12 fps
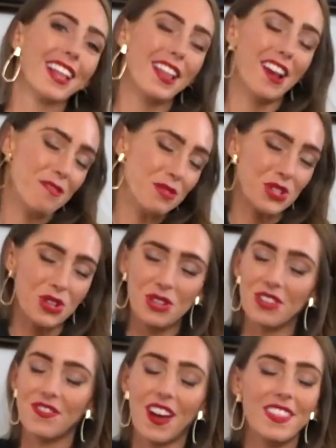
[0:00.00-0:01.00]
I'm sure you
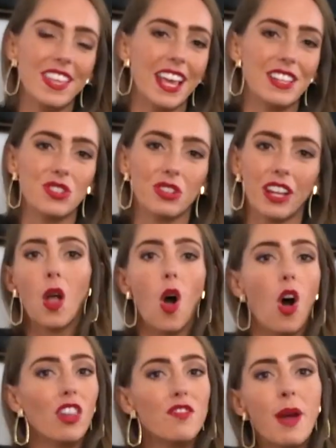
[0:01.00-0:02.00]
can find the answer there.
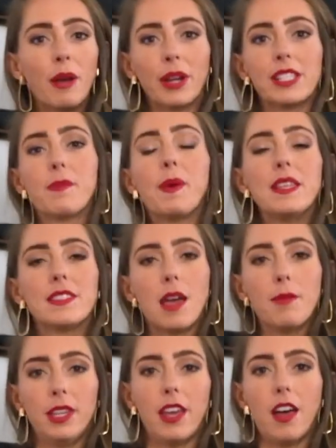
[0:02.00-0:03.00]
All of my recipes
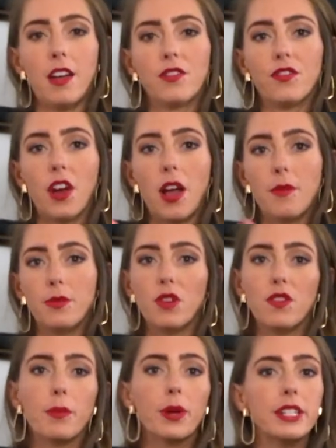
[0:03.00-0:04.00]
coming out from
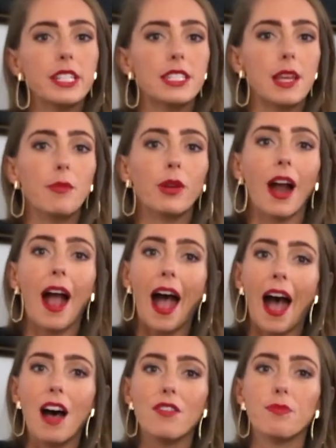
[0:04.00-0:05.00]
November and December
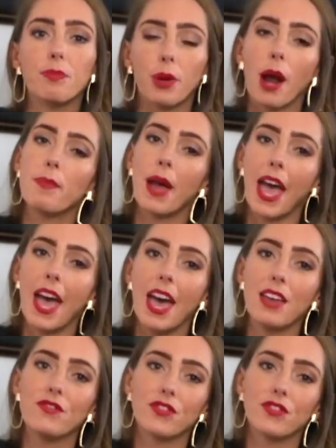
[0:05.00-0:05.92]
have prep ahead,